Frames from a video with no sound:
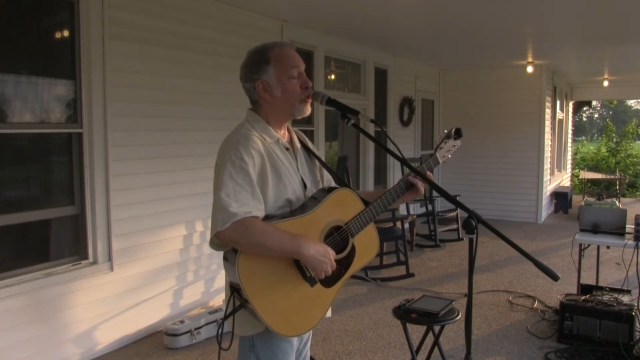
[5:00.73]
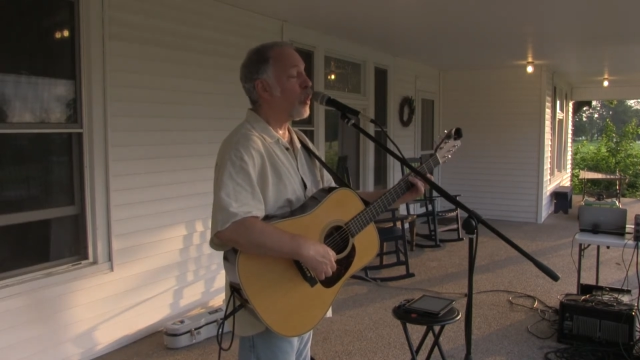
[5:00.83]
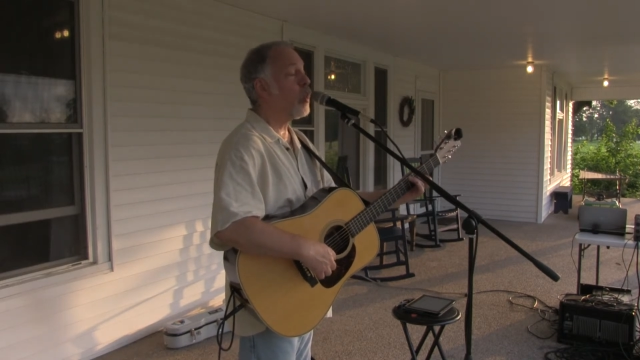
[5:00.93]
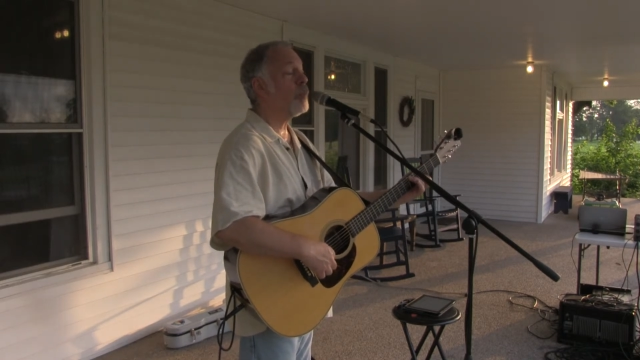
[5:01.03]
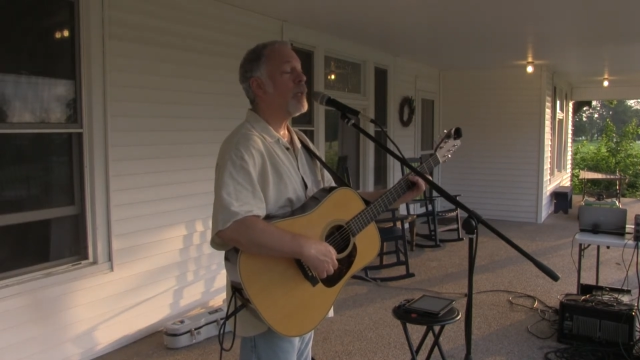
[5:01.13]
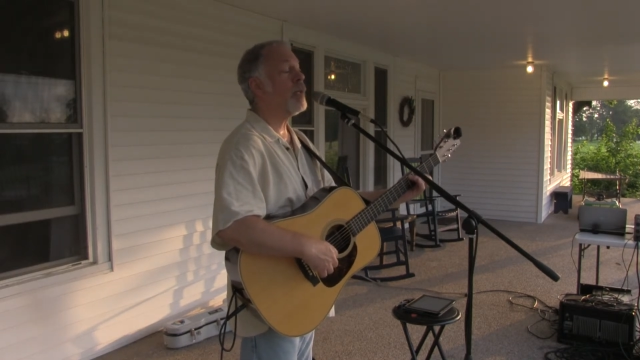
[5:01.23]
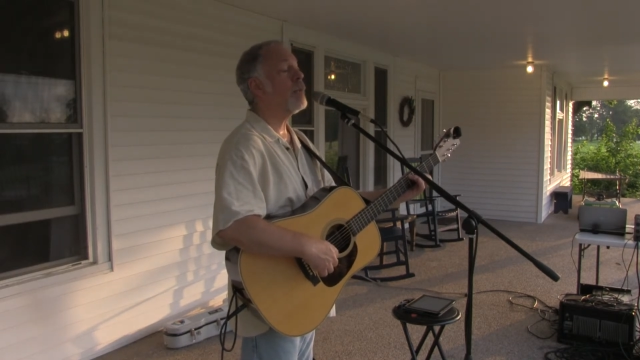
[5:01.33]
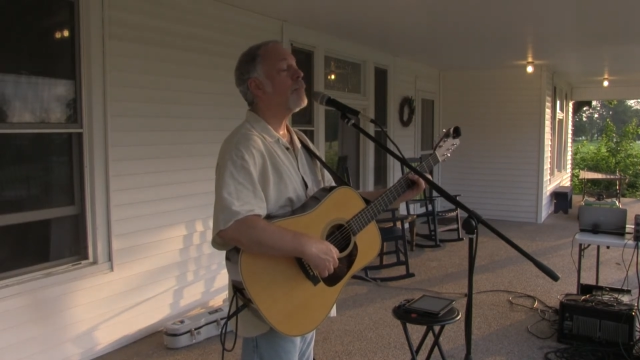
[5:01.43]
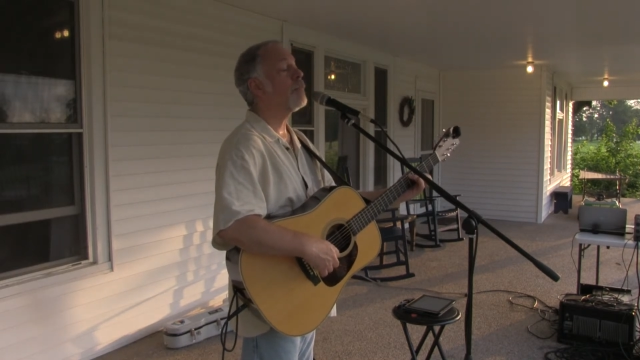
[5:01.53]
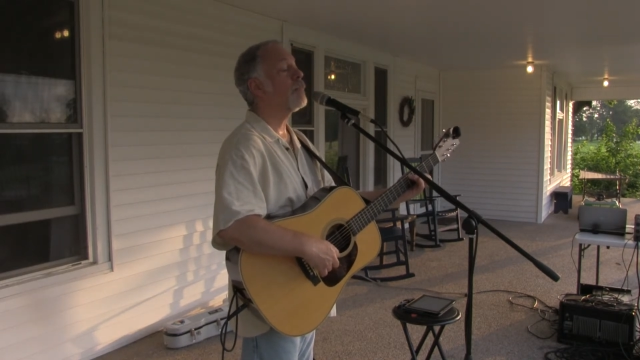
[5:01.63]
told me
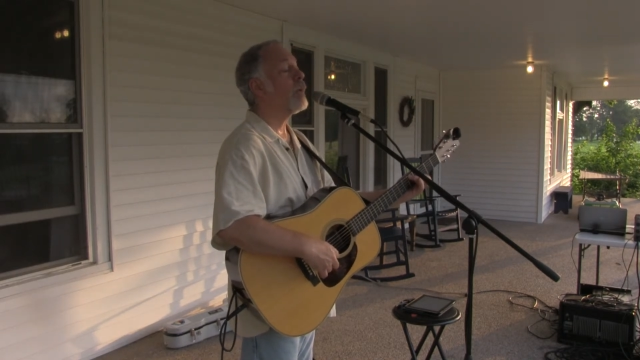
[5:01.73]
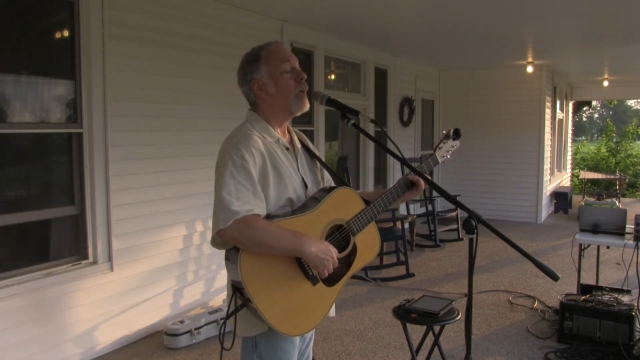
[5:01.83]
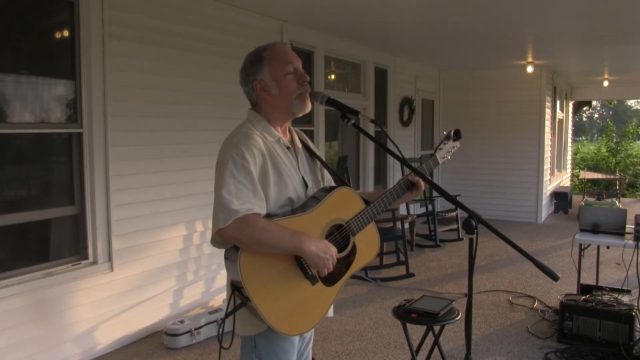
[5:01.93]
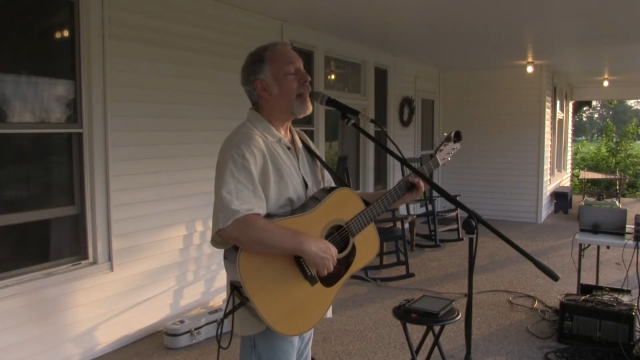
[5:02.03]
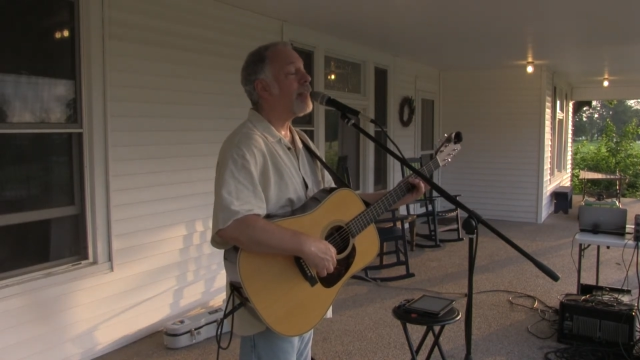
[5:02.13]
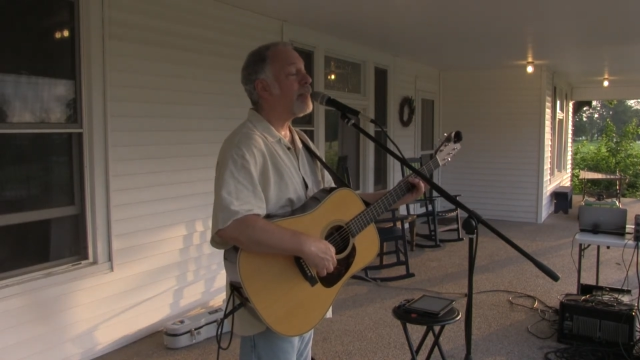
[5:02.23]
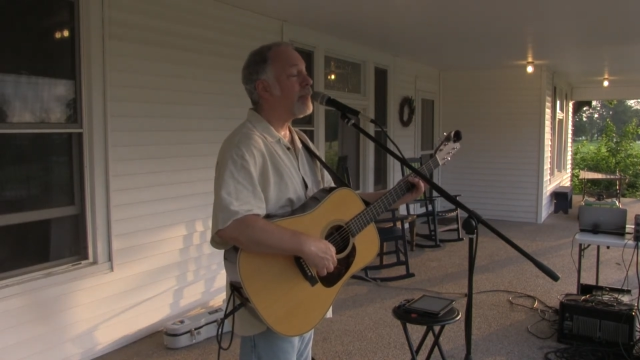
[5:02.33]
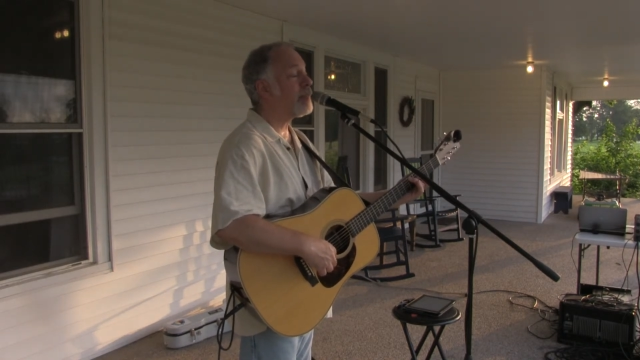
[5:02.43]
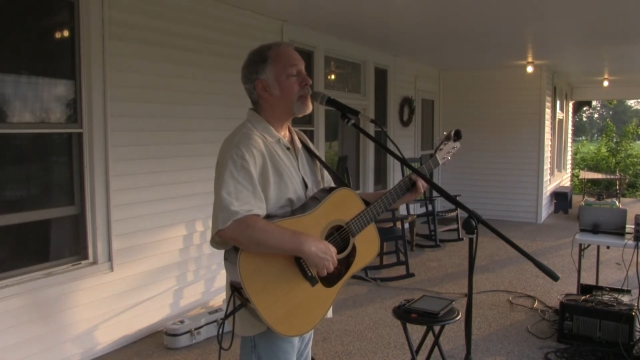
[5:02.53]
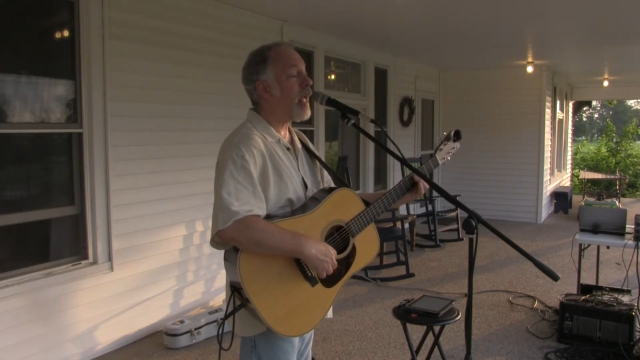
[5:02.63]
that
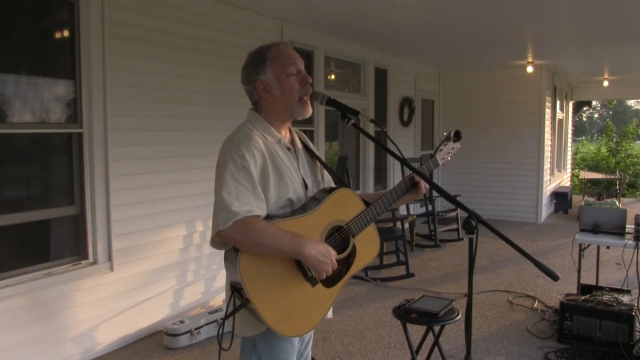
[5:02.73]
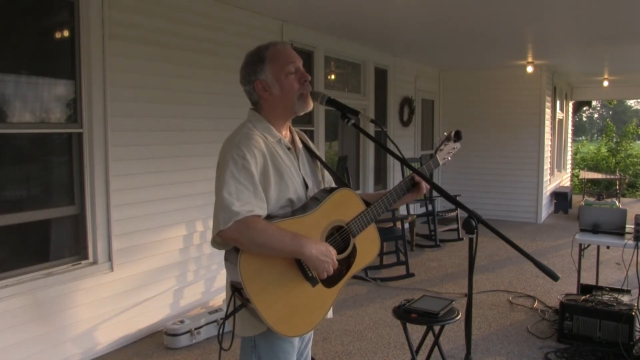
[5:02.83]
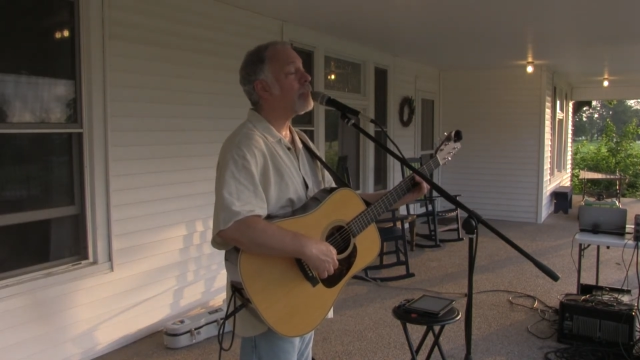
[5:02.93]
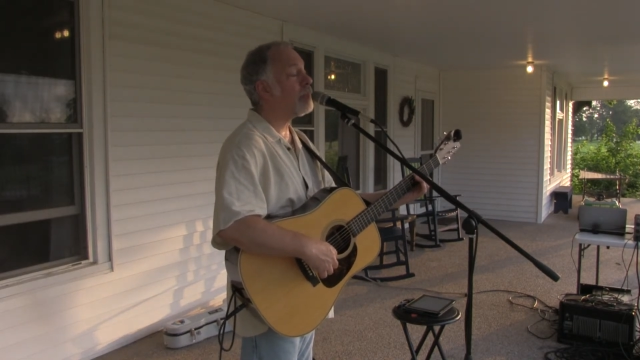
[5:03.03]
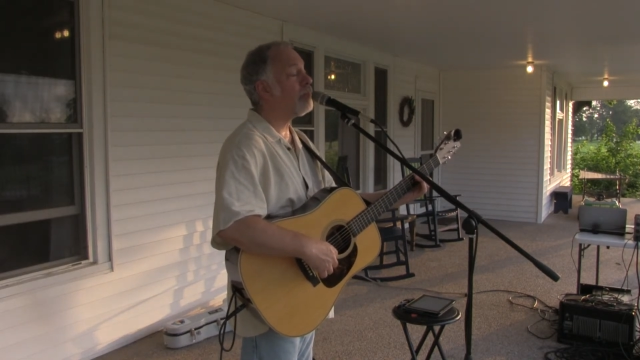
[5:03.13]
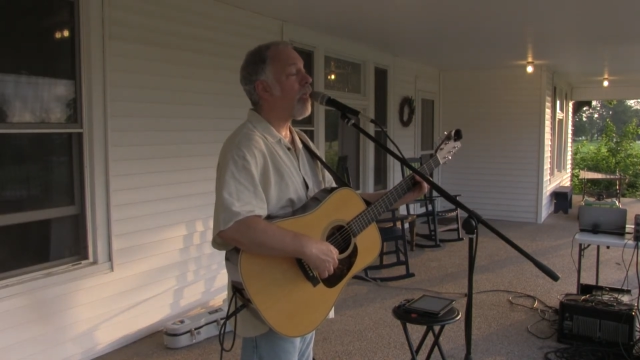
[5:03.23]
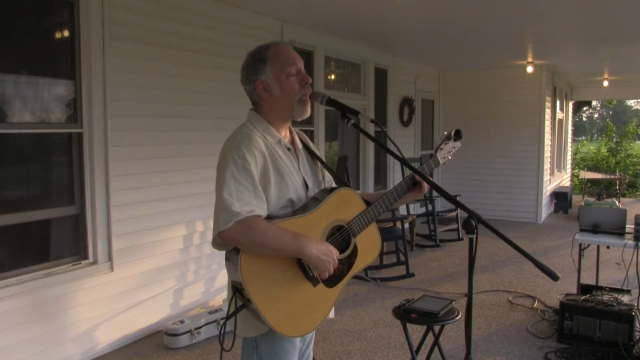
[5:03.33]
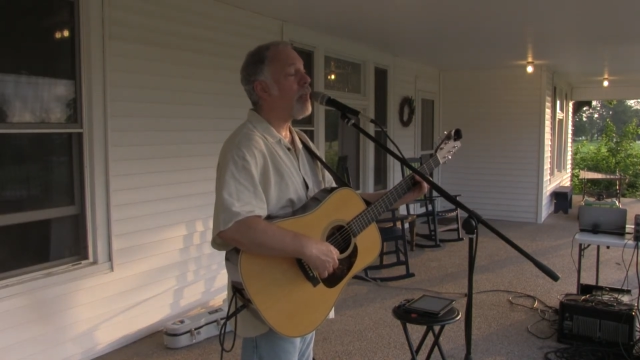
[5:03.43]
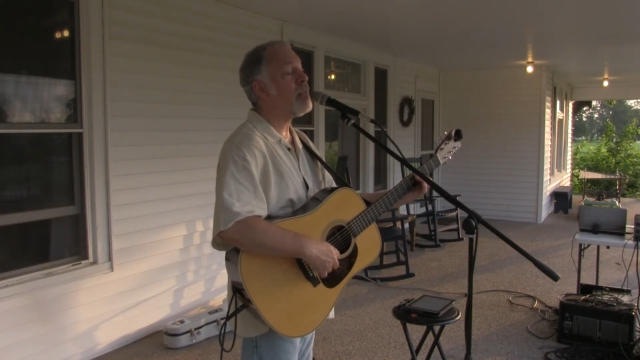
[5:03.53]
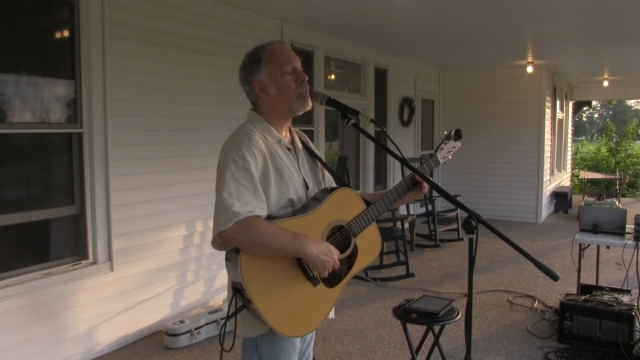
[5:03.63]
this handsome
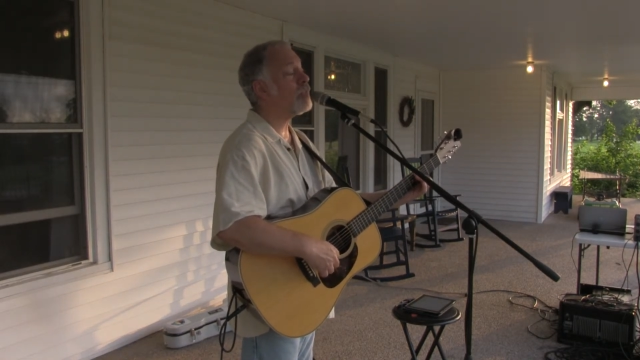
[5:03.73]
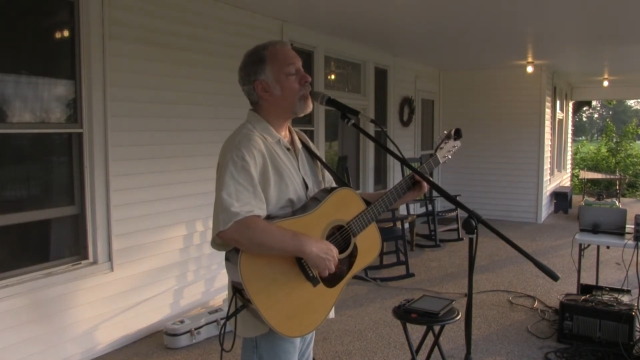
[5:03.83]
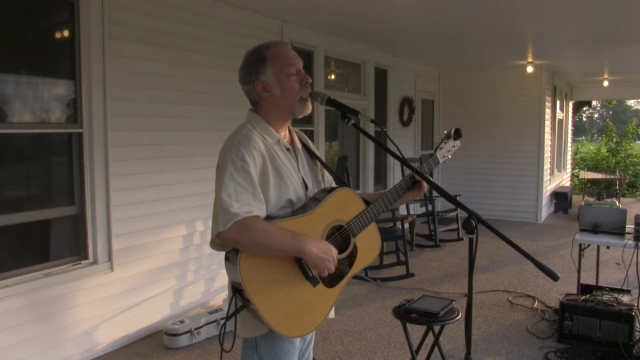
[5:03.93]
man's